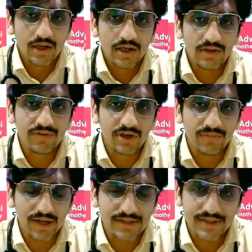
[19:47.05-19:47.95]
Even in a
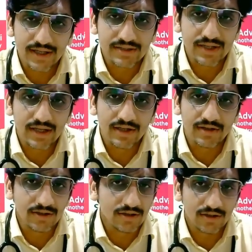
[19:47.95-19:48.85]
metastatic setting,
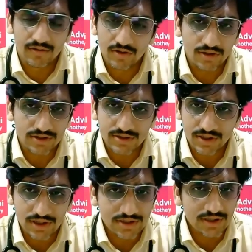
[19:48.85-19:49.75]
the cost
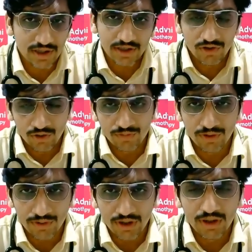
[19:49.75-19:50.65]
is
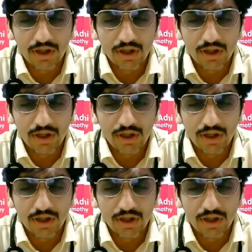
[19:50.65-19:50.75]
innumerable.